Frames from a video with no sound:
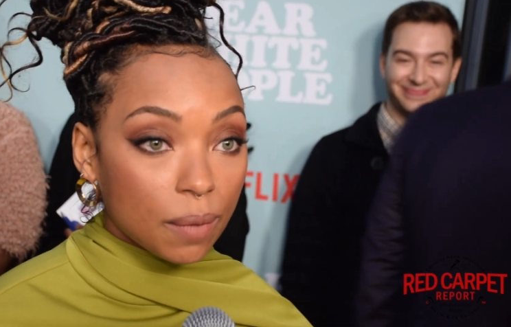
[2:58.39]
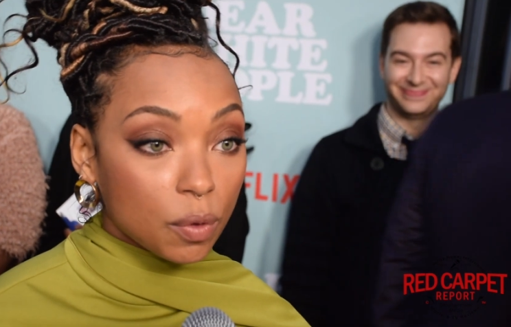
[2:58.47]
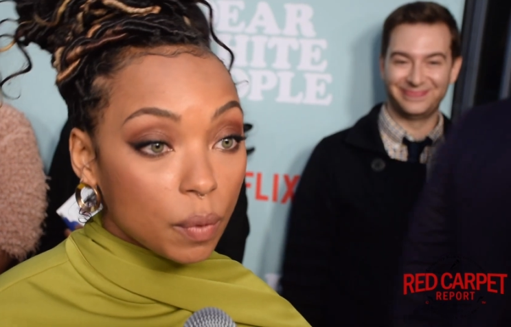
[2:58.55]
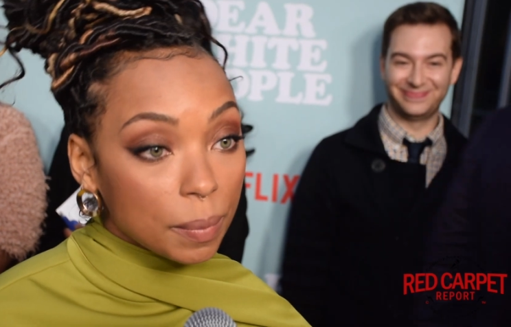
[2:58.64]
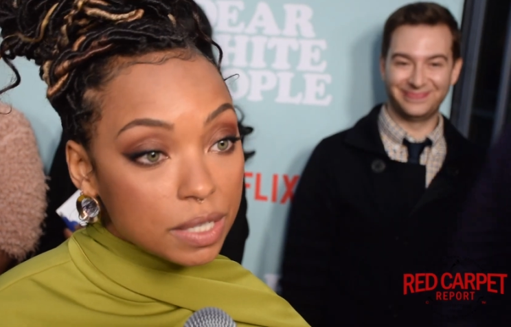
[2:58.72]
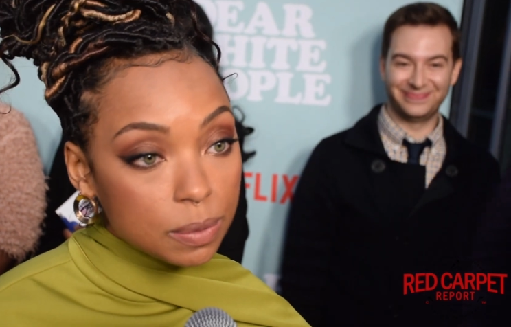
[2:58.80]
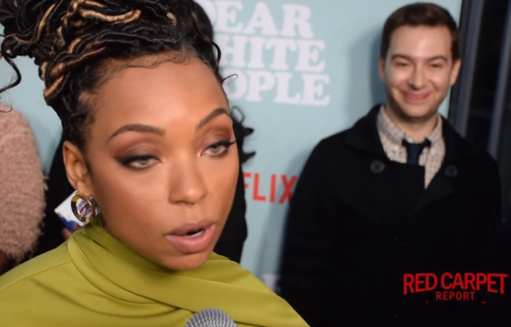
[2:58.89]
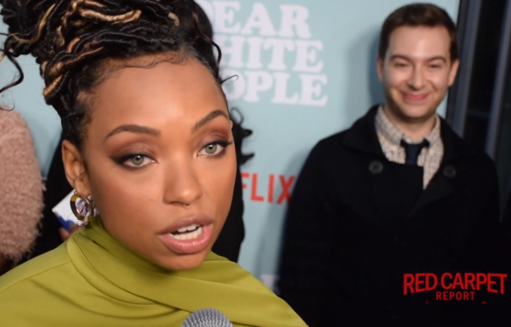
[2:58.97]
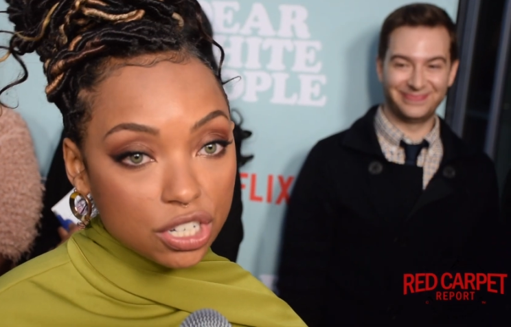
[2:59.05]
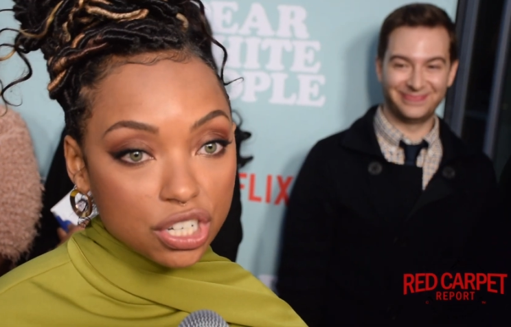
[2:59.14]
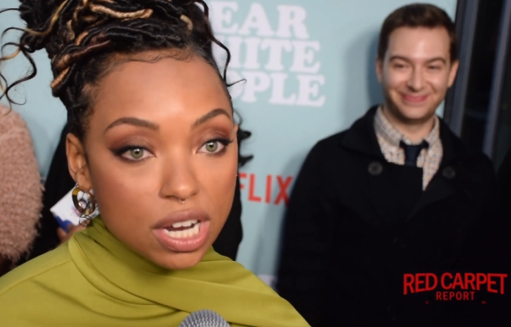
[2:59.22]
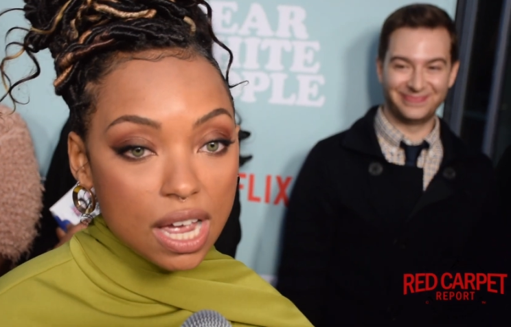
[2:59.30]
Speaker 1: um, the Women's
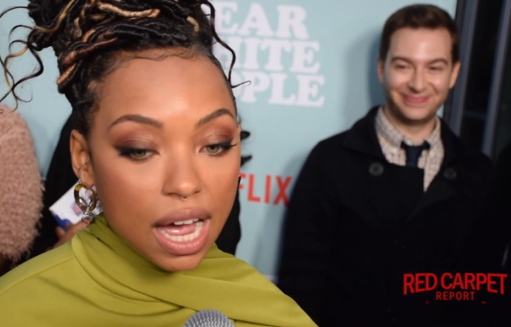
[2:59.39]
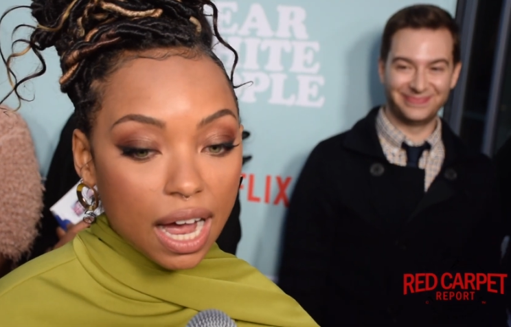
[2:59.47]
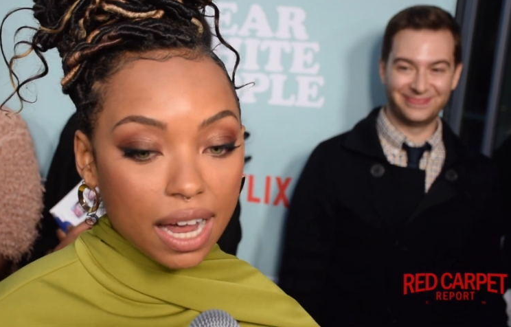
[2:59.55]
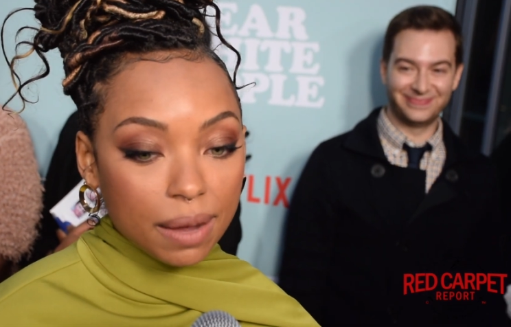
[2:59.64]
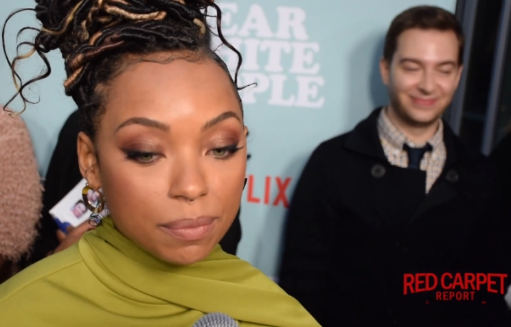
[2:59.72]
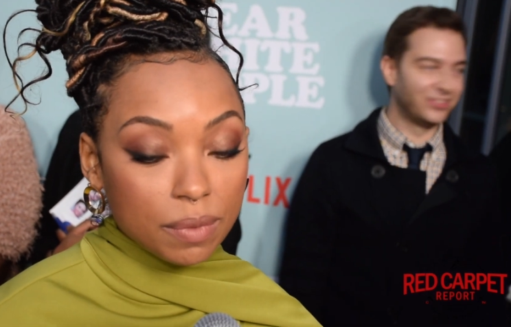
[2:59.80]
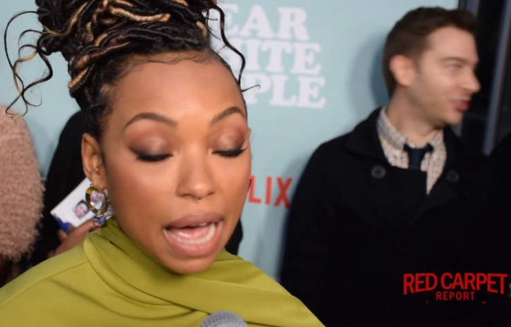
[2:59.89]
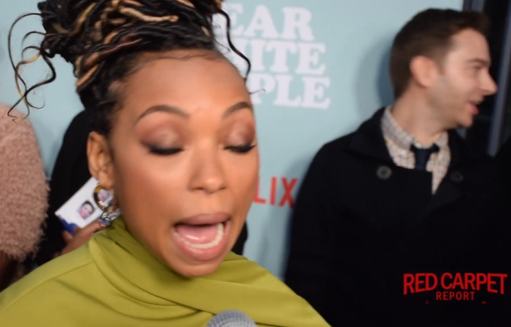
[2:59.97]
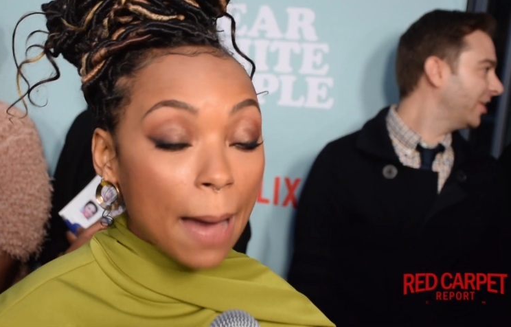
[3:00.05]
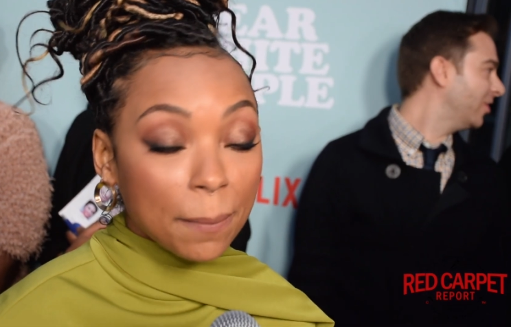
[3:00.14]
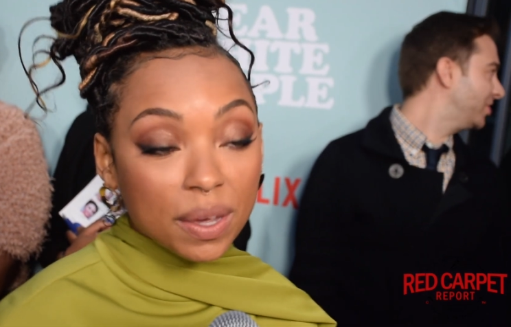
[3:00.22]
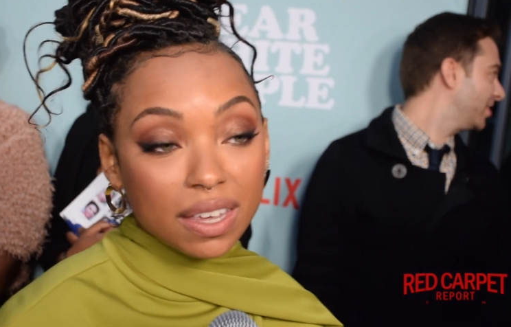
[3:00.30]
March, I'm
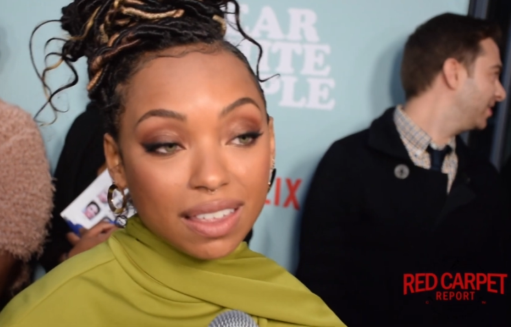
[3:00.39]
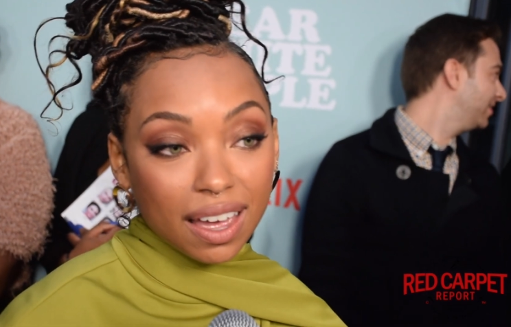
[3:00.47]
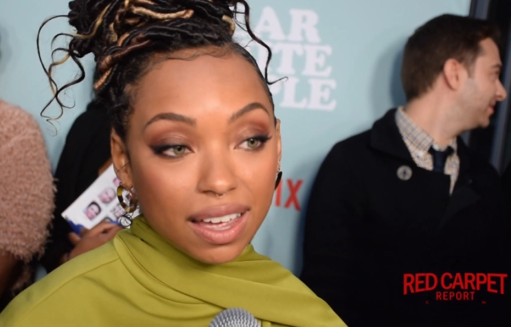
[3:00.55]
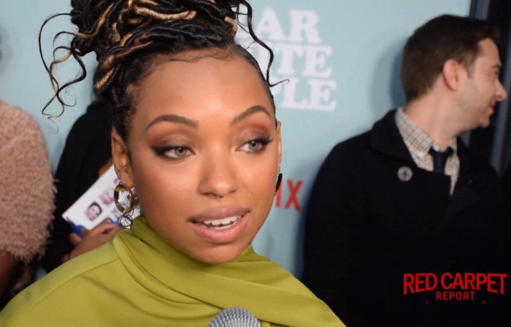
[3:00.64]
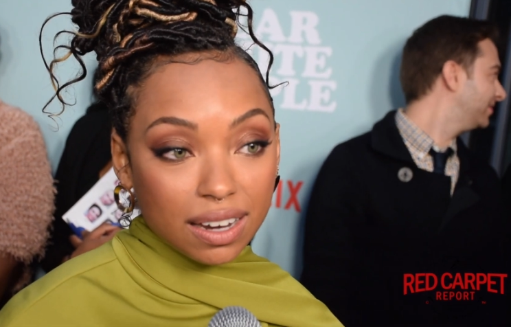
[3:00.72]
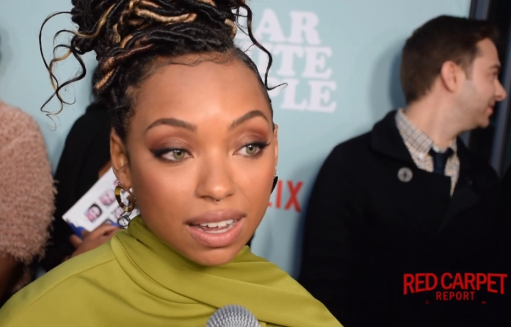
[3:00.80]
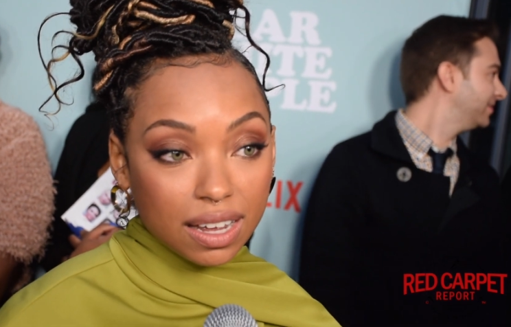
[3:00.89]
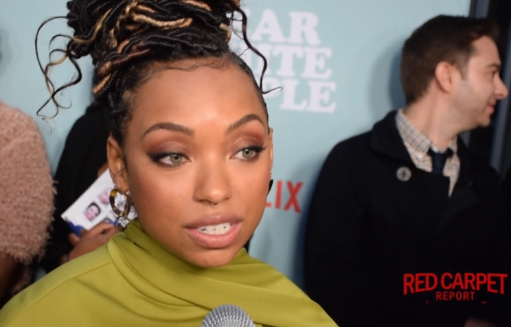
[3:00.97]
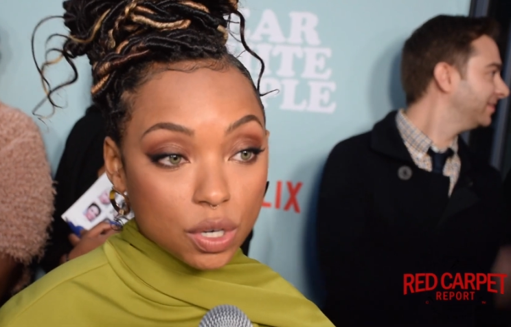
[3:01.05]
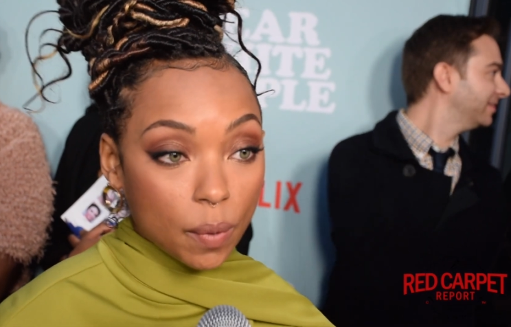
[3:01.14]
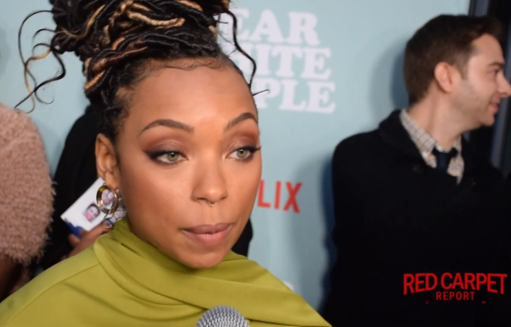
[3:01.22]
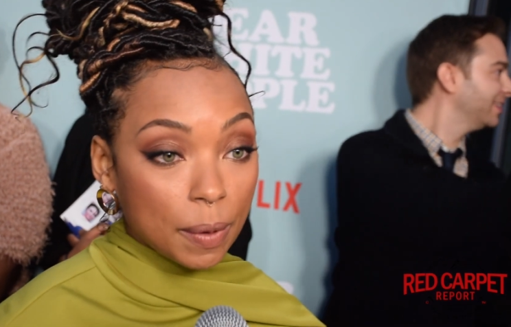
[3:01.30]
happy that uh,
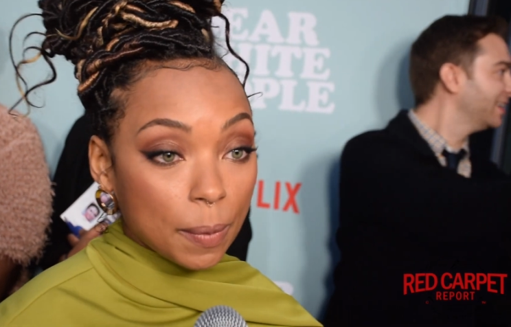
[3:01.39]
Dear White